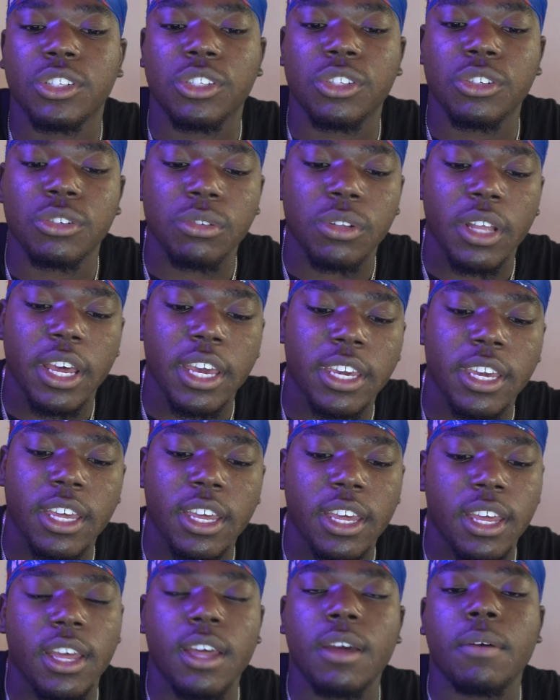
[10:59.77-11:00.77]
do like
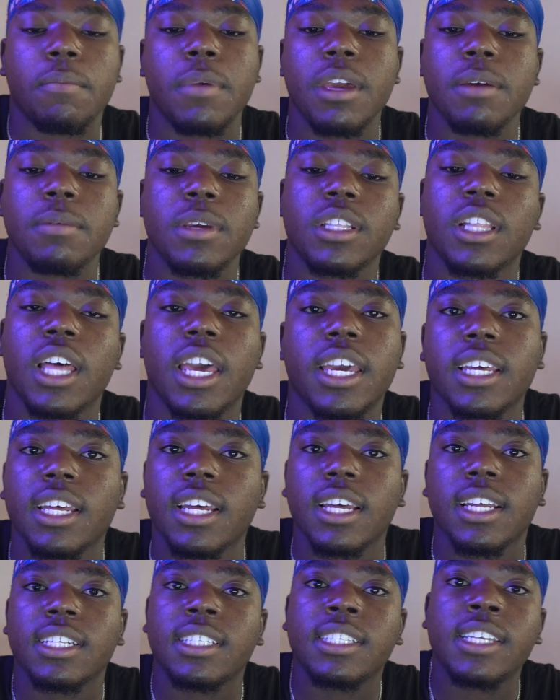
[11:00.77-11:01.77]
maybe like
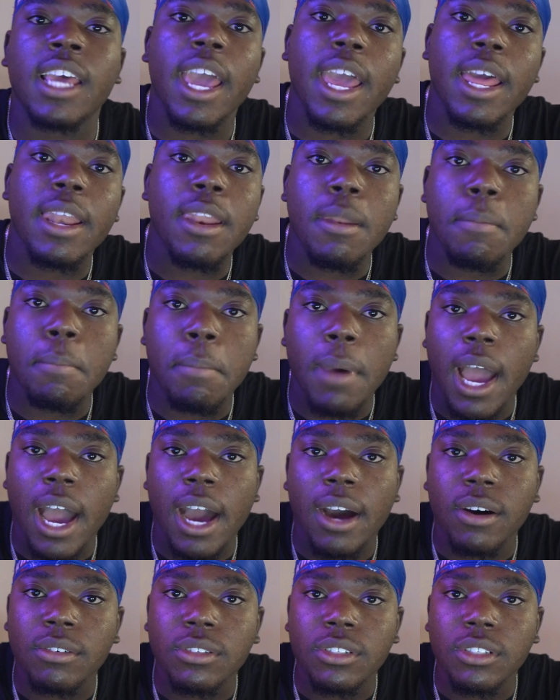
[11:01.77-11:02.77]
10
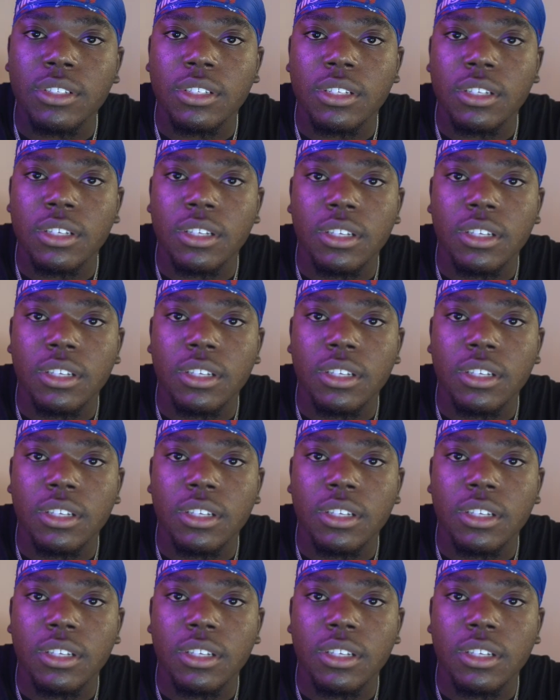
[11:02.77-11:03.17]
pounds